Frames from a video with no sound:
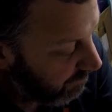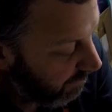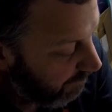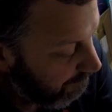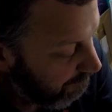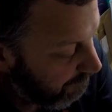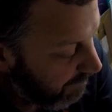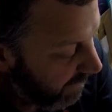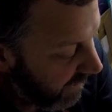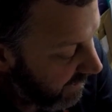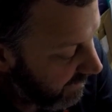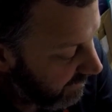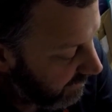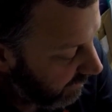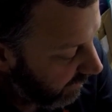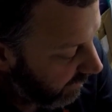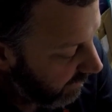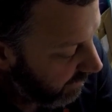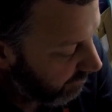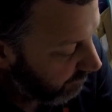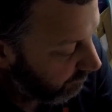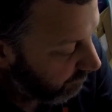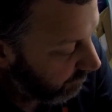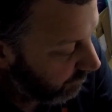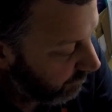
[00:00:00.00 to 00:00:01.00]
back
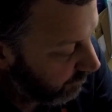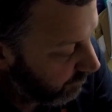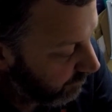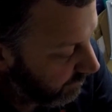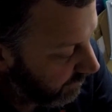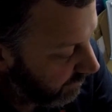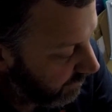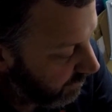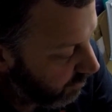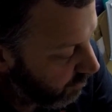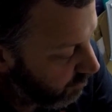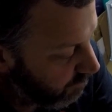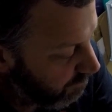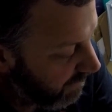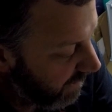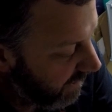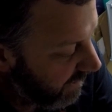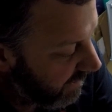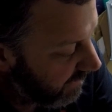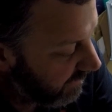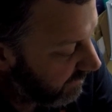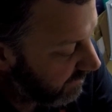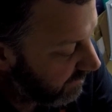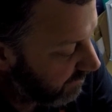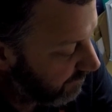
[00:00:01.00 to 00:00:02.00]
arrow and go
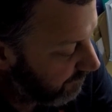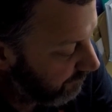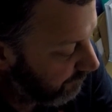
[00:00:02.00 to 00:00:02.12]
back,